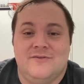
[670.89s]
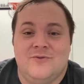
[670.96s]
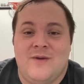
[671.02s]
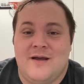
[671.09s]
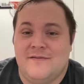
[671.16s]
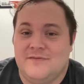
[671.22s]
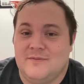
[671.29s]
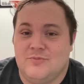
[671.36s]
You
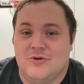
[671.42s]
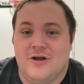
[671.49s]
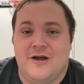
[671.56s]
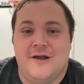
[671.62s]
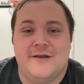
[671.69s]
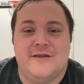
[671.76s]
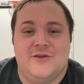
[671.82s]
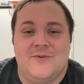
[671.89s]
have
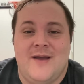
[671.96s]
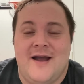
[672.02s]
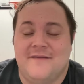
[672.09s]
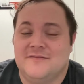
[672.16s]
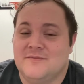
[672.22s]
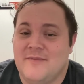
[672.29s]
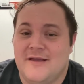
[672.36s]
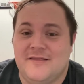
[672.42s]
LeBron. You have
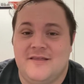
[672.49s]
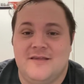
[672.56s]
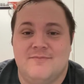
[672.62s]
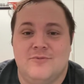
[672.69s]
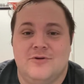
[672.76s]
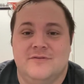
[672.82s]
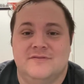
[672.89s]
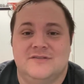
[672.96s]
to make these
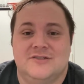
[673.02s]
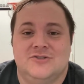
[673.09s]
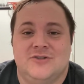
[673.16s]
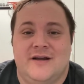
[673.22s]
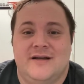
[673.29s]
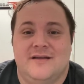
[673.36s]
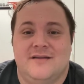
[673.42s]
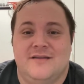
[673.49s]
moves to
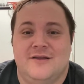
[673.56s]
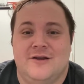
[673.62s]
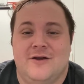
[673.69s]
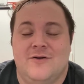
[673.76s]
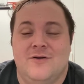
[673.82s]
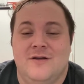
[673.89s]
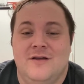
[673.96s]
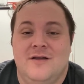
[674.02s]
try to, you know,